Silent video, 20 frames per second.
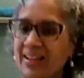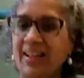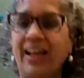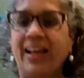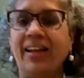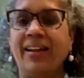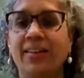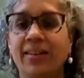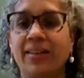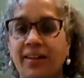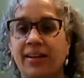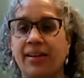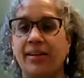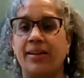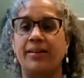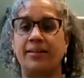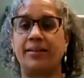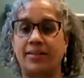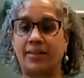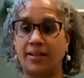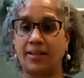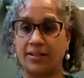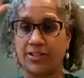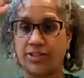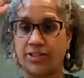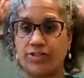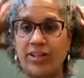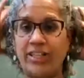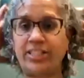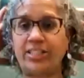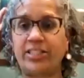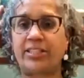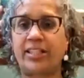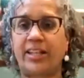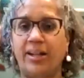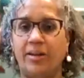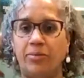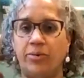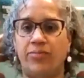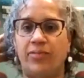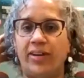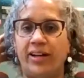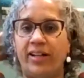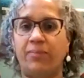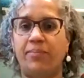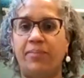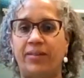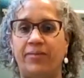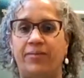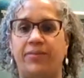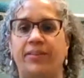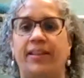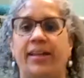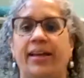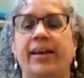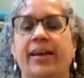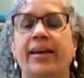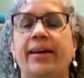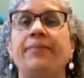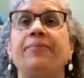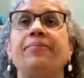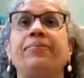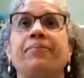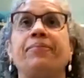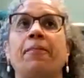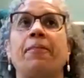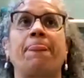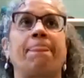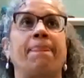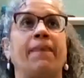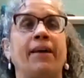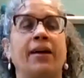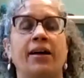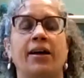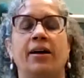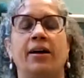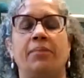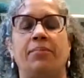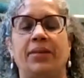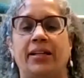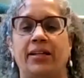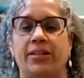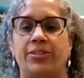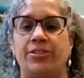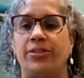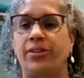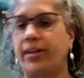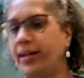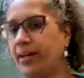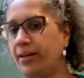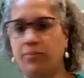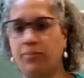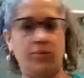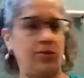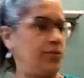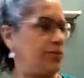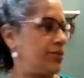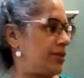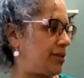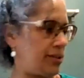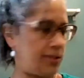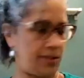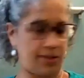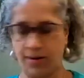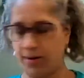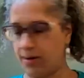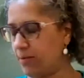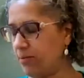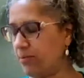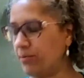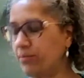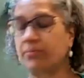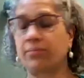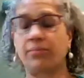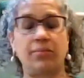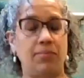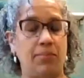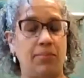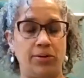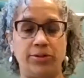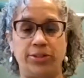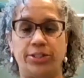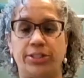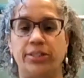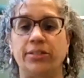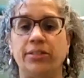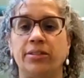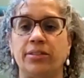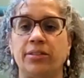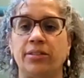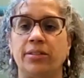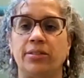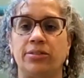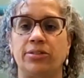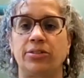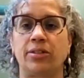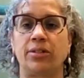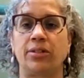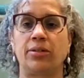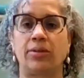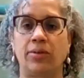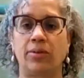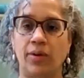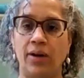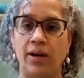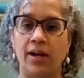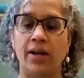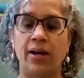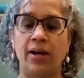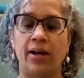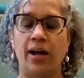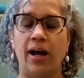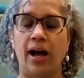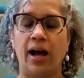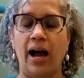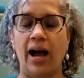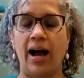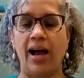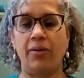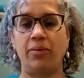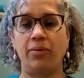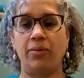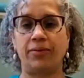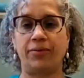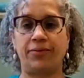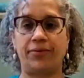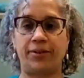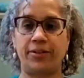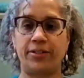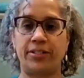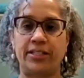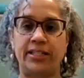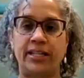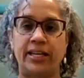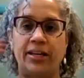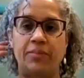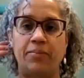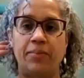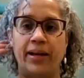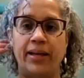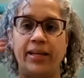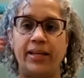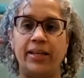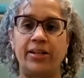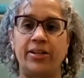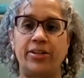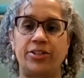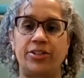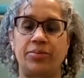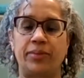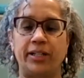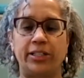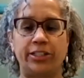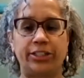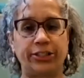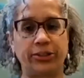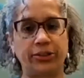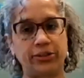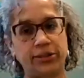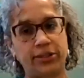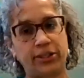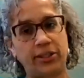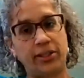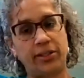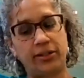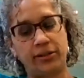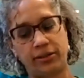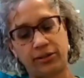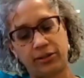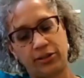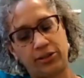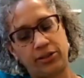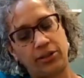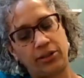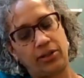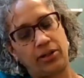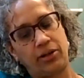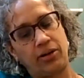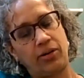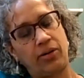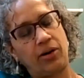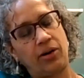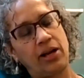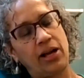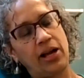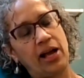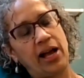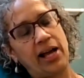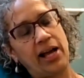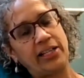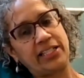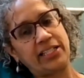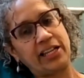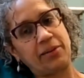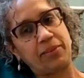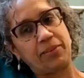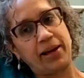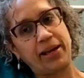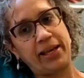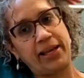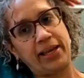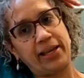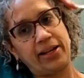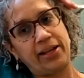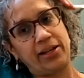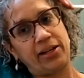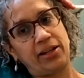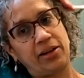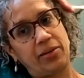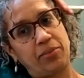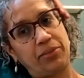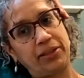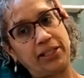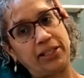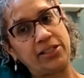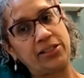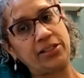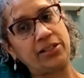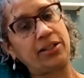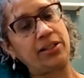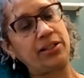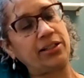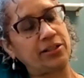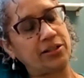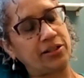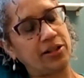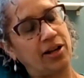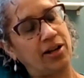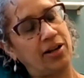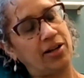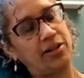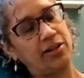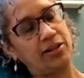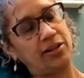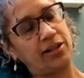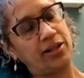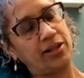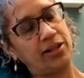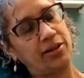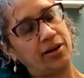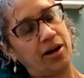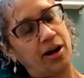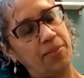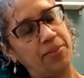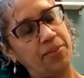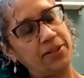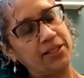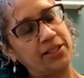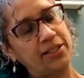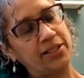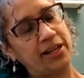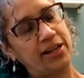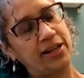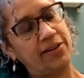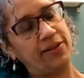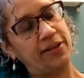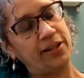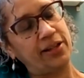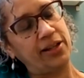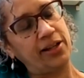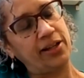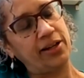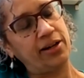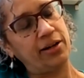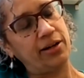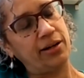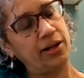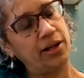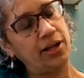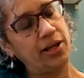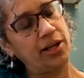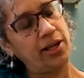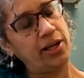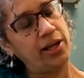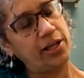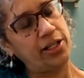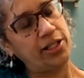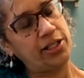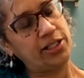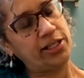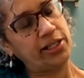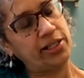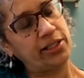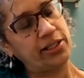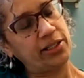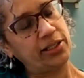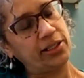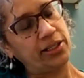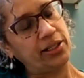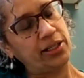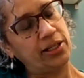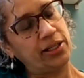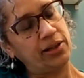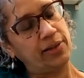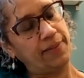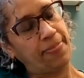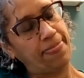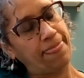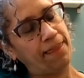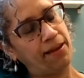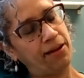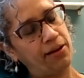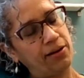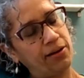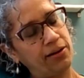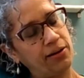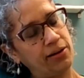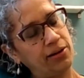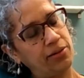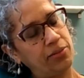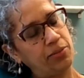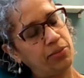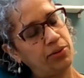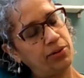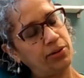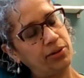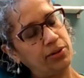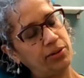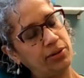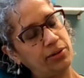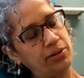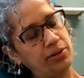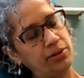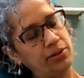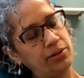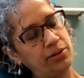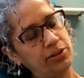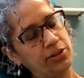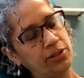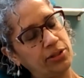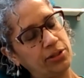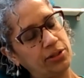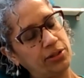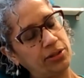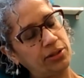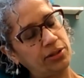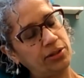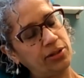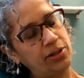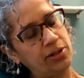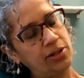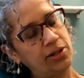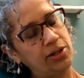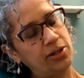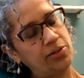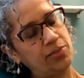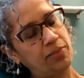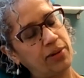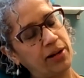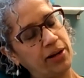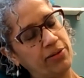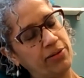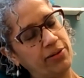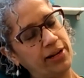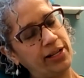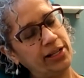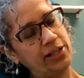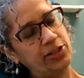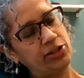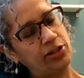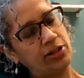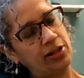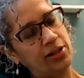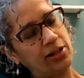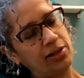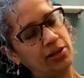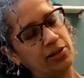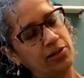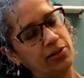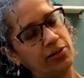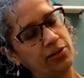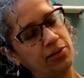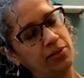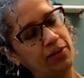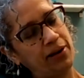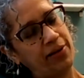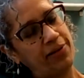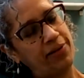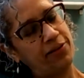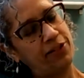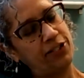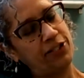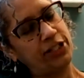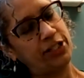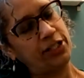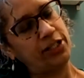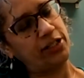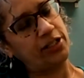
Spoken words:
And the stretches that I would recommend for the head, because your head moves in all motions, so I will first take my ear to my shoulder. So I take my hand, place it on the other opposite side of the ear, and gently pull to my right so that my chin